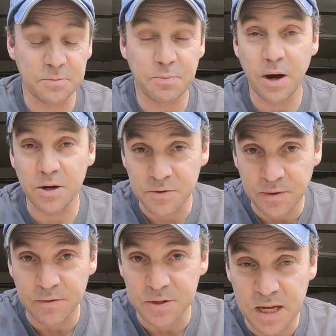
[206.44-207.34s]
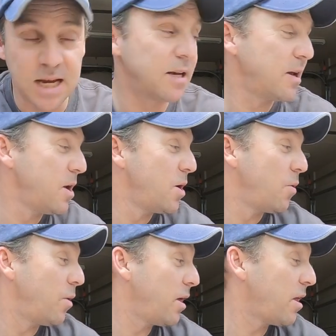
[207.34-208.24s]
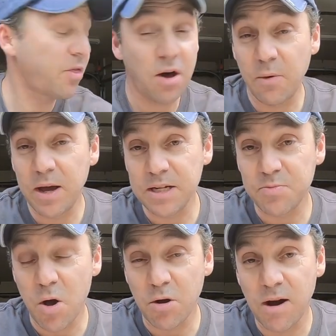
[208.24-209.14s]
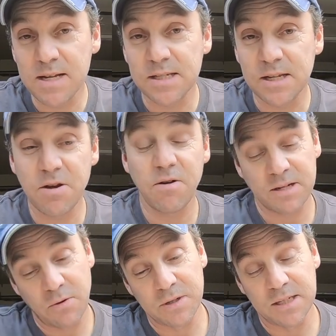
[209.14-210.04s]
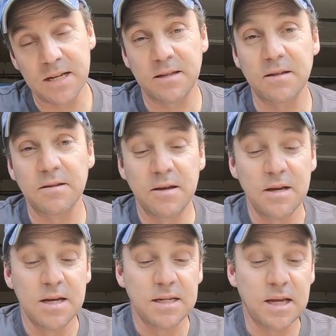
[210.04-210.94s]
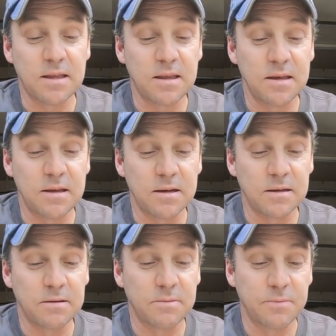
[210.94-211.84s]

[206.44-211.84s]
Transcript: Paris you've ever seen. Well, I thought we had a small crisis here. I had to go ahead and take the take the uh,